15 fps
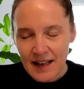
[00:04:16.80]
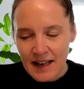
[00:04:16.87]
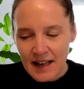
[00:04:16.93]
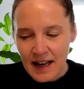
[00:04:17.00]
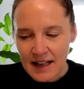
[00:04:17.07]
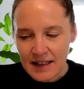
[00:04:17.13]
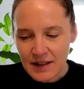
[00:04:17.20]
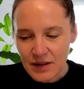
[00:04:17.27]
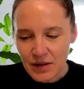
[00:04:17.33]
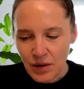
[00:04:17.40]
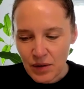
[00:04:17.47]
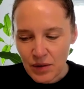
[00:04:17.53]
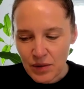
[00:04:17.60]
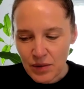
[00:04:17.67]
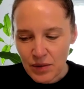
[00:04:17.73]
And
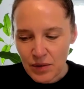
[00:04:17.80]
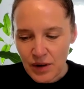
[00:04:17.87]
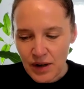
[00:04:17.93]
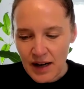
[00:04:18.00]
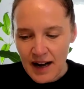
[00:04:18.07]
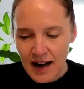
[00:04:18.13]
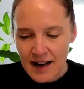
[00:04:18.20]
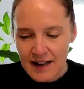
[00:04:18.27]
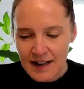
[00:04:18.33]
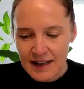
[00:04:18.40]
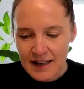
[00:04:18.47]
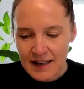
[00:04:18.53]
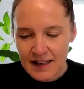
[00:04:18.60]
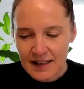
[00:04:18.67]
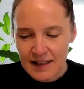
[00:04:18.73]
so
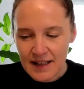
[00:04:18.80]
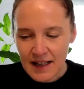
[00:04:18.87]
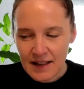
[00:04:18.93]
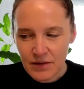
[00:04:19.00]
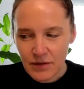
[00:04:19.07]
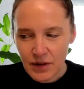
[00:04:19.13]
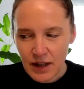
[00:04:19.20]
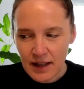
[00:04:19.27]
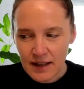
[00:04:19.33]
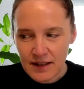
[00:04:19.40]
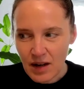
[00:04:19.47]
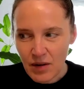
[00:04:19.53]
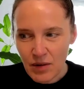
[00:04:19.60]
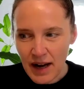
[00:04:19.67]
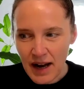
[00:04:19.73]
I then realized,
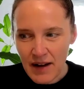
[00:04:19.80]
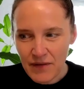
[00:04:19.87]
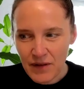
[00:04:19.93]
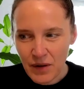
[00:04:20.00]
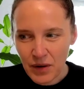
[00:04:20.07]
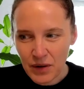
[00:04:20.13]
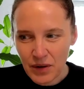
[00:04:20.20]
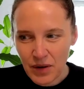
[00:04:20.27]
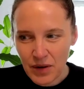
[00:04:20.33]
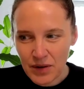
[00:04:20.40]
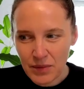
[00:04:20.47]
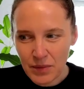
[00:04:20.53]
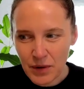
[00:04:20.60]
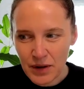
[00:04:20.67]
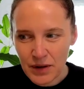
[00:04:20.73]
oh, I haven't got all the
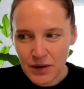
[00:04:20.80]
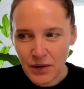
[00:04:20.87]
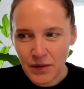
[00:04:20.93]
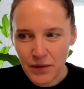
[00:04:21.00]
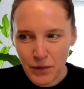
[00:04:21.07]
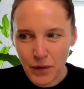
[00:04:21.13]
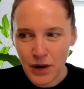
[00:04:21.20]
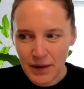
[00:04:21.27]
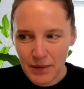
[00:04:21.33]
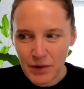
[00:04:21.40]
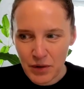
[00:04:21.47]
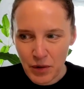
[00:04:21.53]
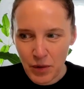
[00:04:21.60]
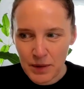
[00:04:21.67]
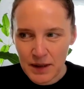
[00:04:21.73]
words of what I would
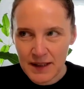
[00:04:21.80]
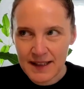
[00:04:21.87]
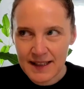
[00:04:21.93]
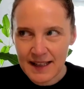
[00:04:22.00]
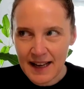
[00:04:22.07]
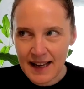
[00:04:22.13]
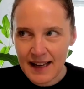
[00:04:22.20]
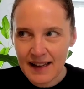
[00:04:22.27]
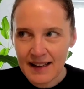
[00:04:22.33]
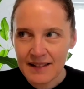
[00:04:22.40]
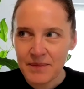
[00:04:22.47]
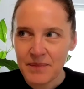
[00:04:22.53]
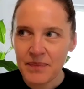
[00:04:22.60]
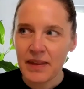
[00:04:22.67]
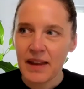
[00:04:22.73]
normally say.
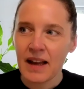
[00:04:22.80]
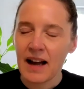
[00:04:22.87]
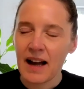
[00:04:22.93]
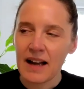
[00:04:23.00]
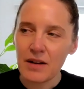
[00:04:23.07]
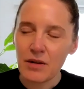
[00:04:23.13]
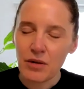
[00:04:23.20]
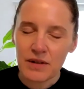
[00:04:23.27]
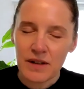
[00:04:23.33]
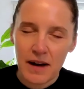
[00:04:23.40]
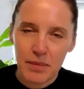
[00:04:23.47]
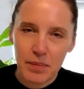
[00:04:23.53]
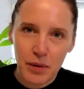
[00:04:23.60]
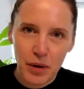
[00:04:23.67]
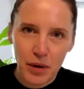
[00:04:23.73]
I looked
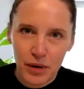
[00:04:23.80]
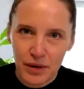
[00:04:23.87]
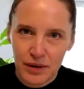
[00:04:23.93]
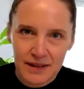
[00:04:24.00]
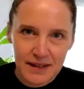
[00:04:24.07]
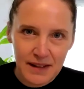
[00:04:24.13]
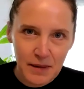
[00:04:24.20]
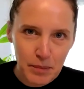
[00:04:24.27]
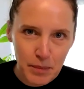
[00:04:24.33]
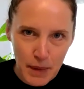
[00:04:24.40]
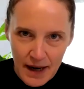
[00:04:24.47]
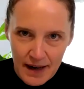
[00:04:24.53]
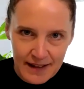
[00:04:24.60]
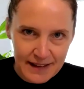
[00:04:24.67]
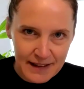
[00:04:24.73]
up on
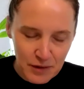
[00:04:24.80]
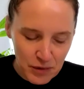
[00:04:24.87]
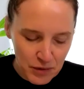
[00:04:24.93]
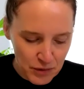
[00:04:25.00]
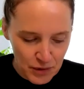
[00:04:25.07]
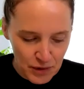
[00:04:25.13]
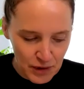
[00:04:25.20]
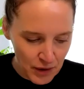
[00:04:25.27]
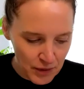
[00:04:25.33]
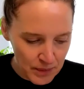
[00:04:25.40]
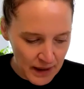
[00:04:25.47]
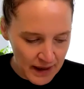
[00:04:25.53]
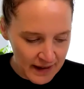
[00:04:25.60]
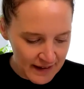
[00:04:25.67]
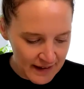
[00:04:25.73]
my tool on
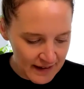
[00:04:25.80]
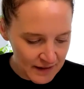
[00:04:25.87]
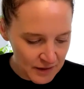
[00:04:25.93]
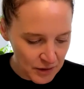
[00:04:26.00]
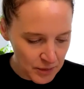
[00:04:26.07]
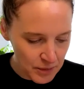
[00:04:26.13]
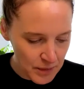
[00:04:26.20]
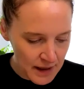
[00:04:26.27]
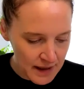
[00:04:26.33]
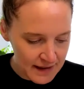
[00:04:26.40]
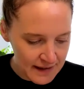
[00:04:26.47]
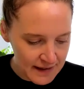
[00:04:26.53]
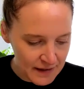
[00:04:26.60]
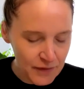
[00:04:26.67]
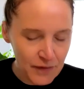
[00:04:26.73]

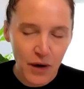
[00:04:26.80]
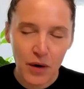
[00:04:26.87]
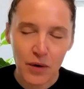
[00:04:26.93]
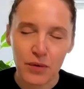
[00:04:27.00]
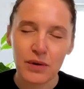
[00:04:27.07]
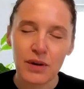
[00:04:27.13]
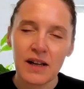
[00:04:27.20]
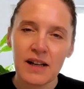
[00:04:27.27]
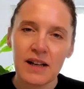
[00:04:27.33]
my phone